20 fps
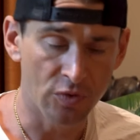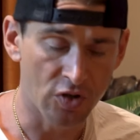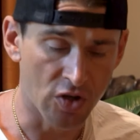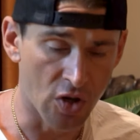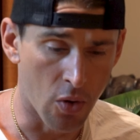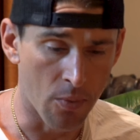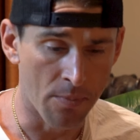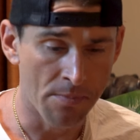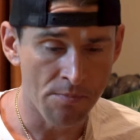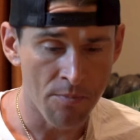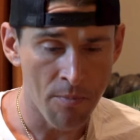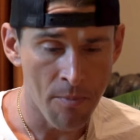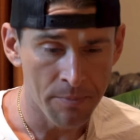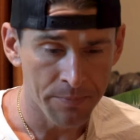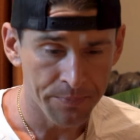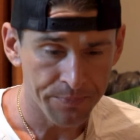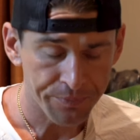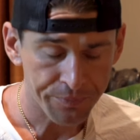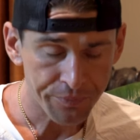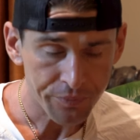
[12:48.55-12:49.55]
So
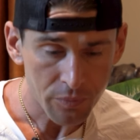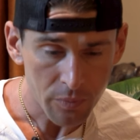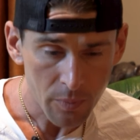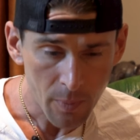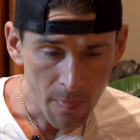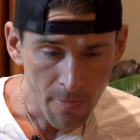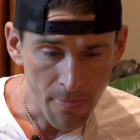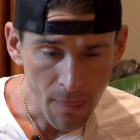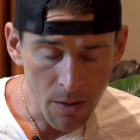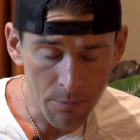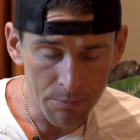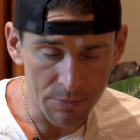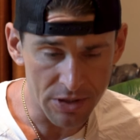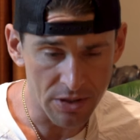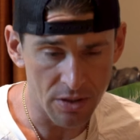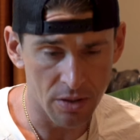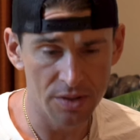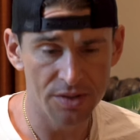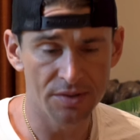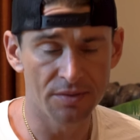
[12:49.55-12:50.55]

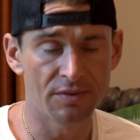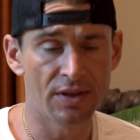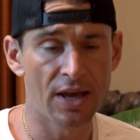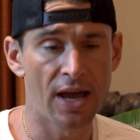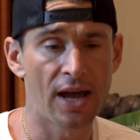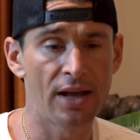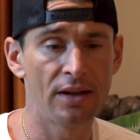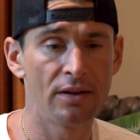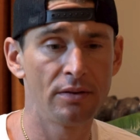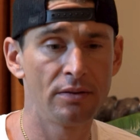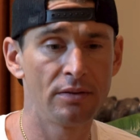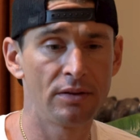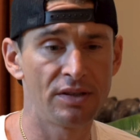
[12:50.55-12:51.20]
because of that,